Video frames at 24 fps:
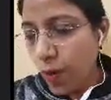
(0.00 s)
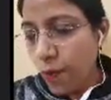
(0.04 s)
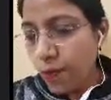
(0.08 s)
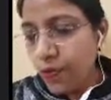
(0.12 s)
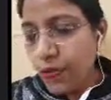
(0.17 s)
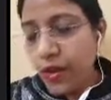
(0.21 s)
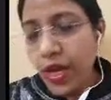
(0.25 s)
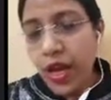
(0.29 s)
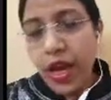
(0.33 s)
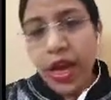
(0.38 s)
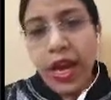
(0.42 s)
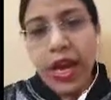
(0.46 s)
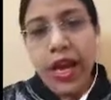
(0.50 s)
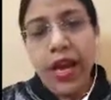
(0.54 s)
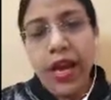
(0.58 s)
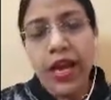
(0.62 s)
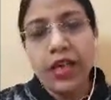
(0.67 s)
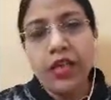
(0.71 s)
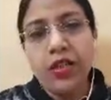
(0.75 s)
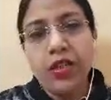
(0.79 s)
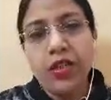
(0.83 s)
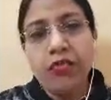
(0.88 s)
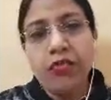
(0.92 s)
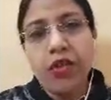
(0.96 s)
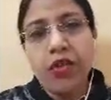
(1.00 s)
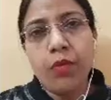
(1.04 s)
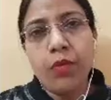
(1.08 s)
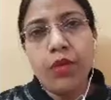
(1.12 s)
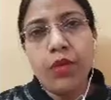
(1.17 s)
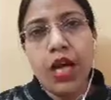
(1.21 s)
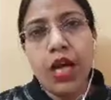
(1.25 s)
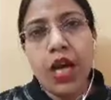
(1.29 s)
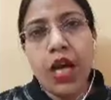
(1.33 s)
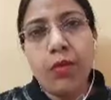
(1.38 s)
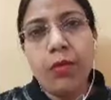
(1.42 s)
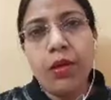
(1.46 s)
And from the
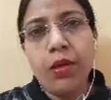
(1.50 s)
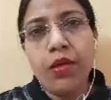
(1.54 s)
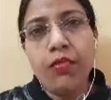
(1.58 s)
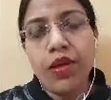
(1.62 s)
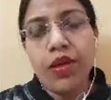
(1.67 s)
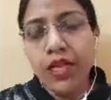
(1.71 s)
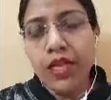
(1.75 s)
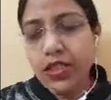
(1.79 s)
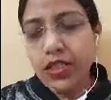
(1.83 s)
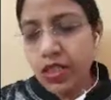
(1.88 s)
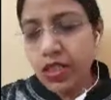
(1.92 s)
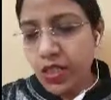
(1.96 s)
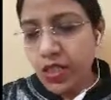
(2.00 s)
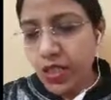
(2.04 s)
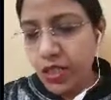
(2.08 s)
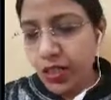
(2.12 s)
above incident,